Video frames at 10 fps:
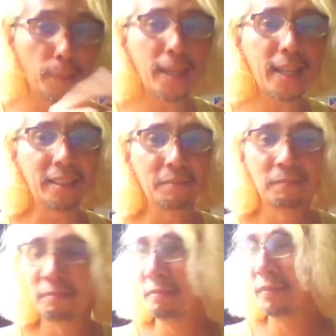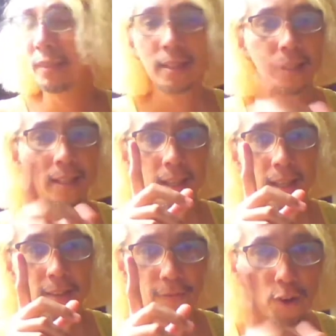naman.
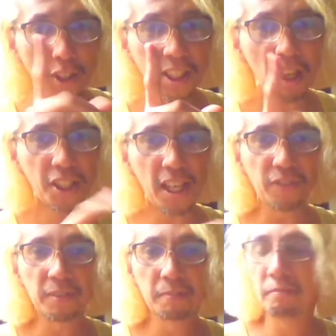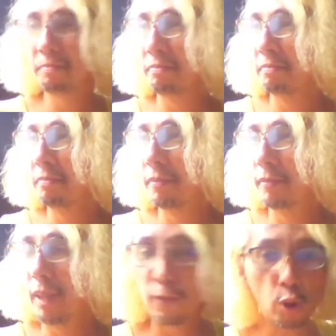First gear shift.
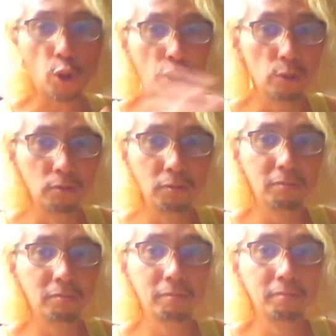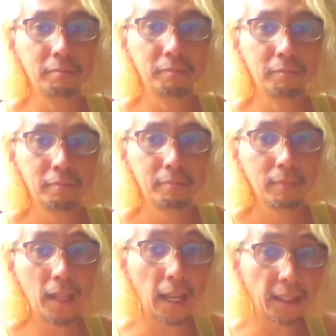Of course, nung
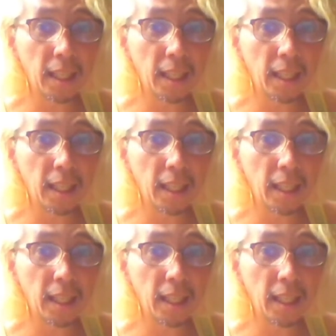nakita